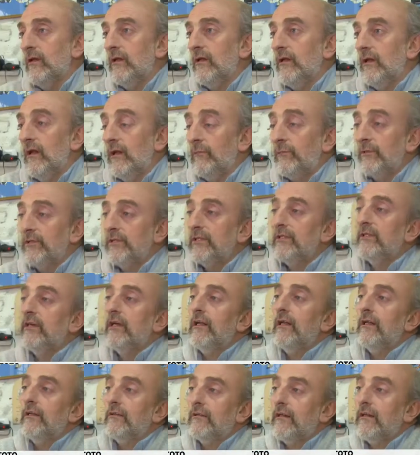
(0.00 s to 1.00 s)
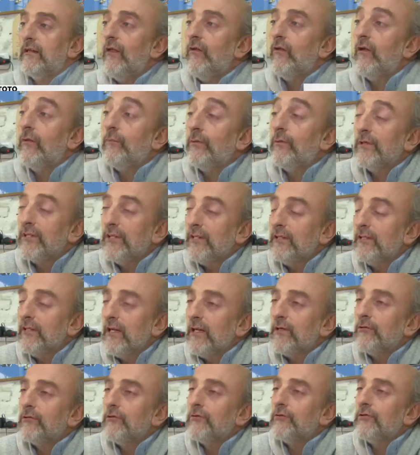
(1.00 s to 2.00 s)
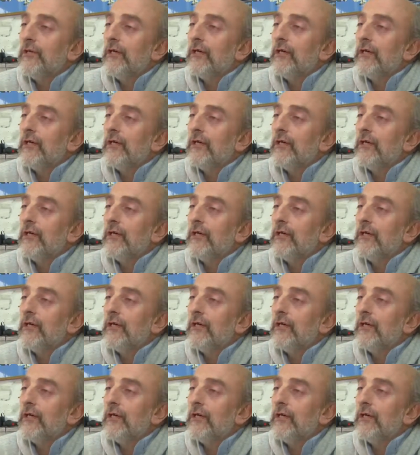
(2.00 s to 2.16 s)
That there's not only a fight against drugs, but a